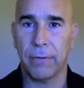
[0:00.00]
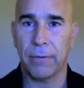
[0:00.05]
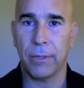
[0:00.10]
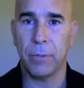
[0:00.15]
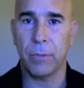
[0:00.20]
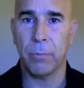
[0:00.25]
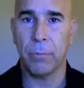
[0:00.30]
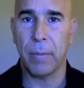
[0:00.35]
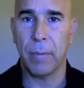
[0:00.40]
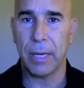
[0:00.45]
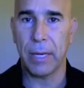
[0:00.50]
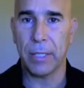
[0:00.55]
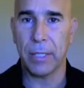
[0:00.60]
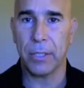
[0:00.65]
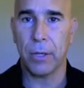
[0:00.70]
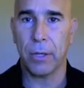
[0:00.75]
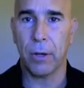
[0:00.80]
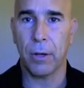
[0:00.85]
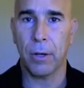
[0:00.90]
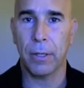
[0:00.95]
you based
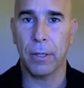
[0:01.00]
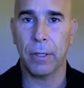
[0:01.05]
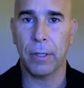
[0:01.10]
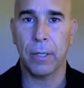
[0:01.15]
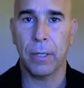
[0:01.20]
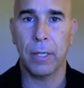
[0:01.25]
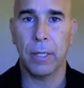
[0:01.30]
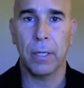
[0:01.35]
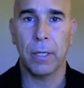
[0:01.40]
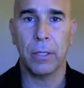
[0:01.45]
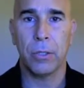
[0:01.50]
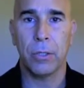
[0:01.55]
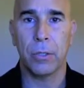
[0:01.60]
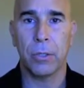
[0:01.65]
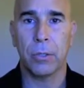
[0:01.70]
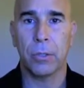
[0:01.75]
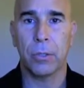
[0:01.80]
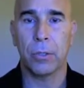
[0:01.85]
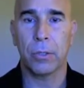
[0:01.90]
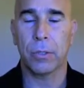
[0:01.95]
on
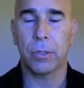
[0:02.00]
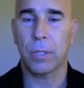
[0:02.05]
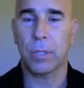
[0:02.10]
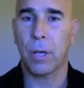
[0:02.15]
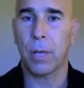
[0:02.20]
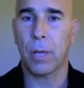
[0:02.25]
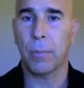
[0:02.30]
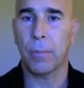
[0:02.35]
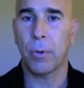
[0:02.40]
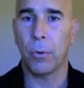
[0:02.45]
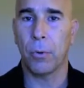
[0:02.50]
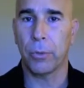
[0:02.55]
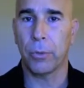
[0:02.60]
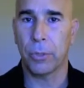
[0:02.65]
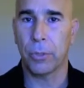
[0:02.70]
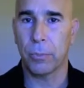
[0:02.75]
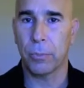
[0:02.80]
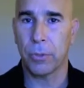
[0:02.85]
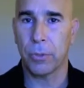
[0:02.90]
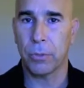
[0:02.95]
your top goal or your
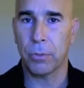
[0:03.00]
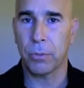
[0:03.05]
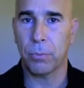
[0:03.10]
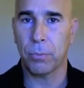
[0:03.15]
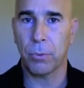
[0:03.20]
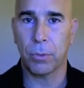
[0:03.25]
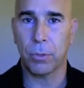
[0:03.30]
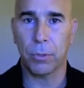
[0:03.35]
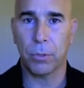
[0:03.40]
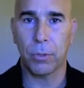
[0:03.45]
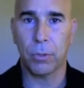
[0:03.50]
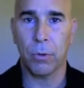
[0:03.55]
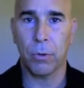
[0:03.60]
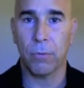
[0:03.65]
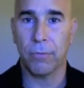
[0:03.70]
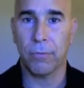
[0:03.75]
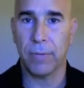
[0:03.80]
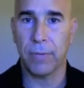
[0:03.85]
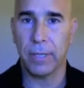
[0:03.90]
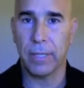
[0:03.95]
most important goal
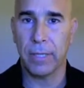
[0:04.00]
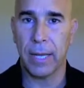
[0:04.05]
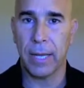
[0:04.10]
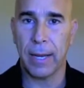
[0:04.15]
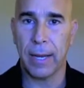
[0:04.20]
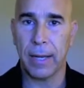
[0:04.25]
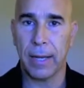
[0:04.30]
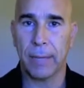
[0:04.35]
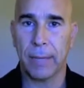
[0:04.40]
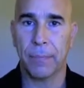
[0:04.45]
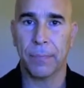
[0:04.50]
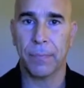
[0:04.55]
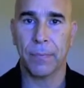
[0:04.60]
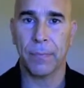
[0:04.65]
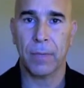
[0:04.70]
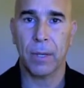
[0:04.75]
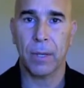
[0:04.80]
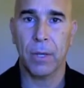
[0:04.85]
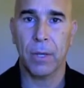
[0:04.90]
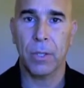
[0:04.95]
for the day.
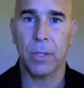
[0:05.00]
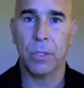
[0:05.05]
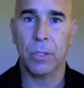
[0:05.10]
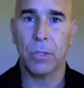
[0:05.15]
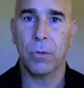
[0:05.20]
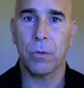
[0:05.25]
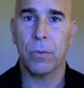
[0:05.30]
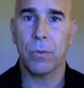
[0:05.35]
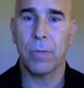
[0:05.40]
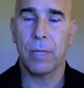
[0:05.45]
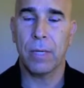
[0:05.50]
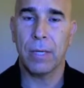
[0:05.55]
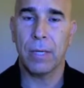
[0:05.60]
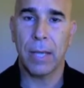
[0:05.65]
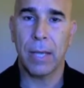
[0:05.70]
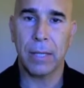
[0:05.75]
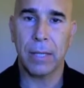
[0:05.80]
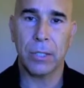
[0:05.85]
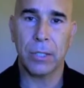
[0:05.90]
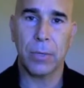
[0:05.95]
So the
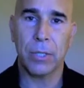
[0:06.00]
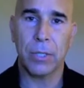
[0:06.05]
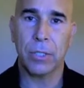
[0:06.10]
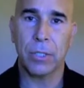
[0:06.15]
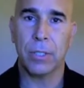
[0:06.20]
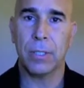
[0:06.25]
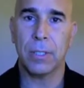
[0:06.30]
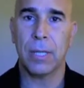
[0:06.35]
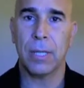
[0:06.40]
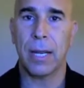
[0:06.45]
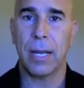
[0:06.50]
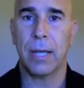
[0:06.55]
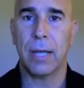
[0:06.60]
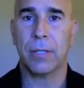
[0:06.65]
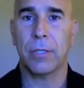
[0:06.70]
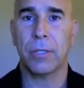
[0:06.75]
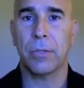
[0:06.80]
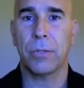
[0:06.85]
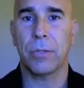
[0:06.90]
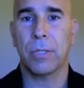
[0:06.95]
next question to
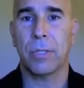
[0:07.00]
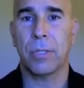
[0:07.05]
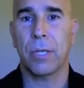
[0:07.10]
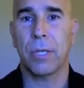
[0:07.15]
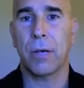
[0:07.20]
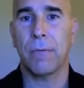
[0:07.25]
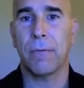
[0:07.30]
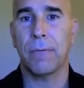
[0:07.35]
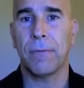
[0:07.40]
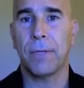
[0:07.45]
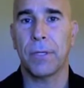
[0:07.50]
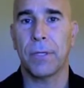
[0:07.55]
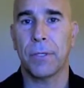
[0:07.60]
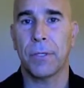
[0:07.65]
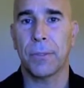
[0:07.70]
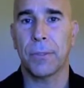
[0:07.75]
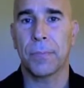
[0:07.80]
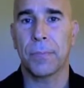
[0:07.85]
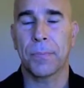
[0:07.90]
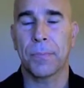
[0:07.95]
ask yourself
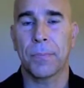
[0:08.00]
is,